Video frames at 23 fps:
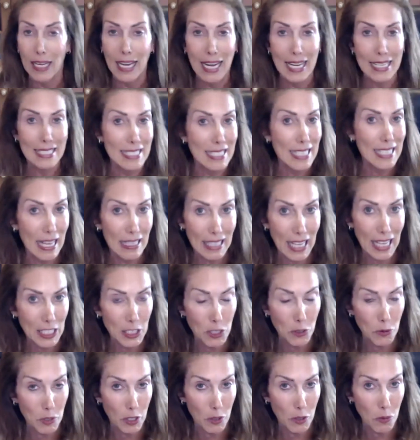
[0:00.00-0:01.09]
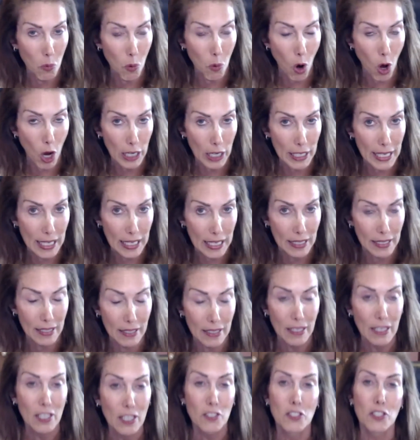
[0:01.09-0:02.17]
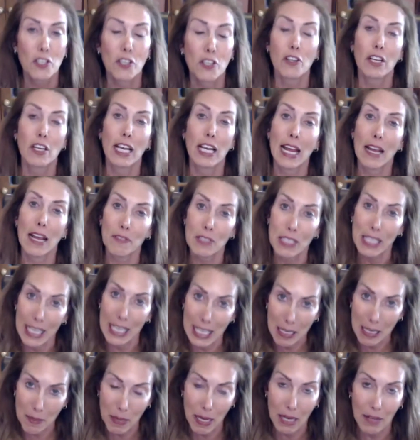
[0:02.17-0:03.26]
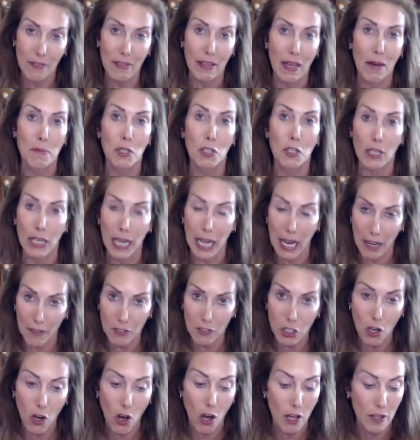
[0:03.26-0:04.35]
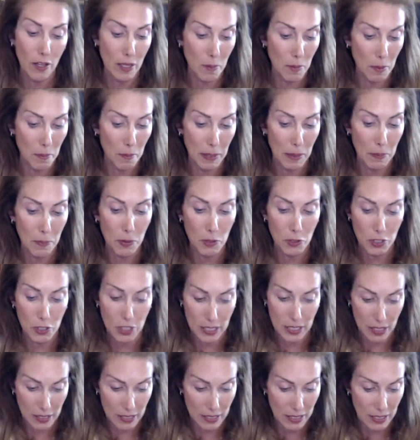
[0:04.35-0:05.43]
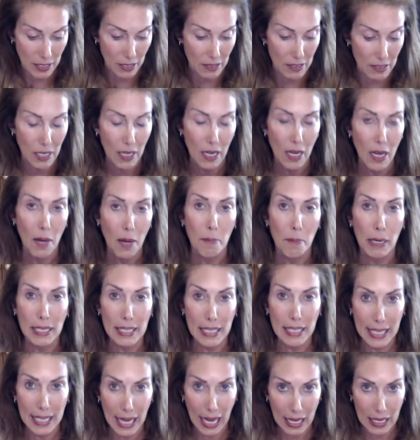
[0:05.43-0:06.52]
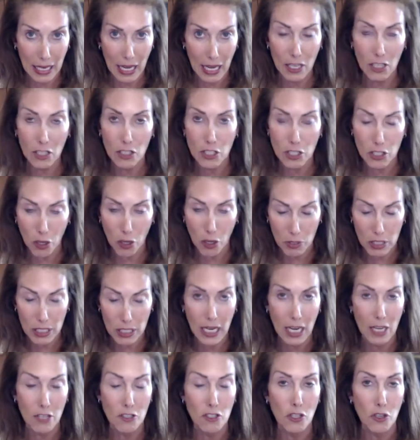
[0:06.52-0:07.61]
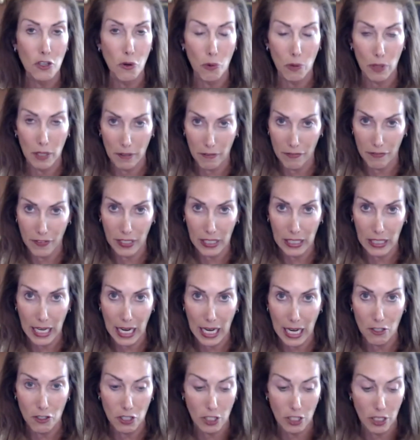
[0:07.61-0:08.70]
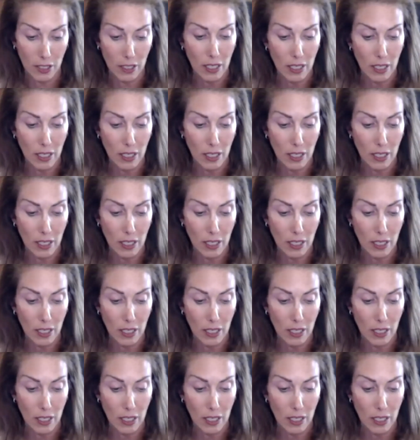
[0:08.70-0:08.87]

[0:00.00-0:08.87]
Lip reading: It's not like you can walk in, so you're going to have to email them. You're going to have to call them and be persistent. But get an association or an affiliation.